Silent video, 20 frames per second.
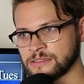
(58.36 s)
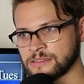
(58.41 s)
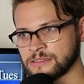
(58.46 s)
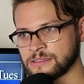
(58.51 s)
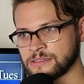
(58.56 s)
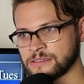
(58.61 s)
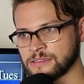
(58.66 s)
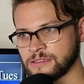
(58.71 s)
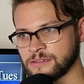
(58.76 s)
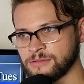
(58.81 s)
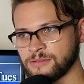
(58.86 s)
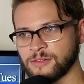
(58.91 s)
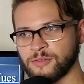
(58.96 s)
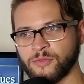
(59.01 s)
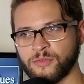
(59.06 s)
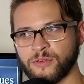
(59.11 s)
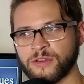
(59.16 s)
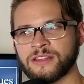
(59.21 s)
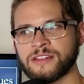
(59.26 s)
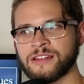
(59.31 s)
of the
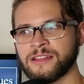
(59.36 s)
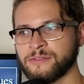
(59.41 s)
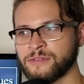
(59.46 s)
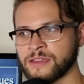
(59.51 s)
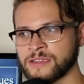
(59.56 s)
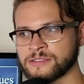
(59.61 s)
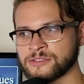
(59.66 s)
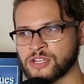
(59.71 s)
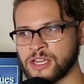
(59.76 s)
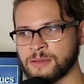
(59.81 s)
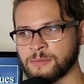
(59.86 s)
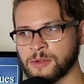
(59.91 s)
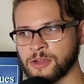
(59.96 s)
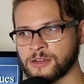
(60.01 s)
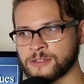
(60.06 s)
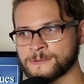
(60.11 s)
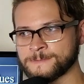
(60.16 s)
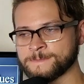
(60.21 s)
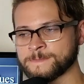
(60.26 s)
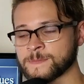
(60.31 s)
free living Jay
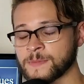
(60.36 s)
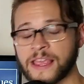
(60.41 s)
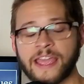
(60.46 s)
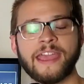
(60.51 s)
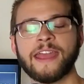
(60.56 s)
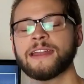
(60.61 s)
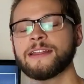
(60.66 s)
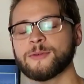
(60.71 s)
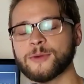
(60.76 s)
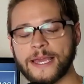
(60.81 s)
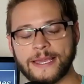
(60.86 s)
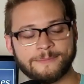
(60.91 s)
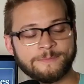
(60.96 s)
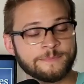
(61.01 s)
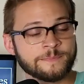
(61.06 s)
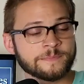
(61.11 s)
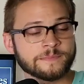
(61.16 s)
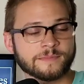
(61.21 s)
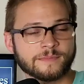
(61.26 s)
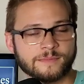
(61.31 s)
Martin. Anyway,
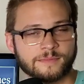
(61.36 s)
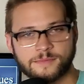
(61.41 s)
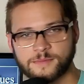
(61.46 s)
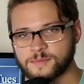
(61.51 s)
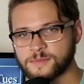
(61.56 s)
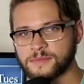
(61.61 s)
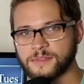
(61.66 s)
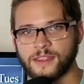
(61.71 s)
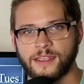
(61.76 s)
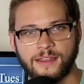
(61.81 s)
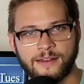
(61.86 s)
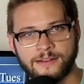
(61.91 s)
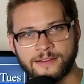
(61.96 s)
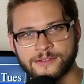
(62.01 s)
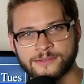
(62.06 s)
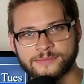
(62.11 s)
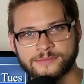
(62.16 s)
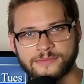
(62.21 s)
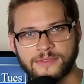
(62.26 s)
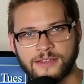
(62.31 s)
I know.
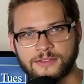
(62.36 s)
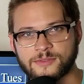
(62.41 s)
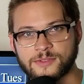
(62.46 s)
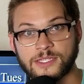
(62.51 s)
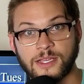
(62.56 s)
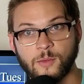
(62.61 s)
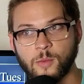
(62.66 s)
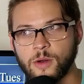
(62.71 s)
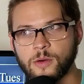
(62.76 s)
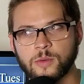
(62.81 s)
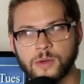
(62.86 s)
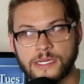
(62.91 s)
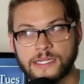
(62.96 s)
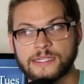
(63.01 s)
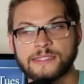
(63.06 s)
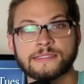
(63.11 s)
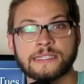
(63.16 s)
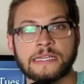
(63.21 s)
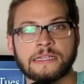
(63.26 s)
Everyone's like, well, what is it?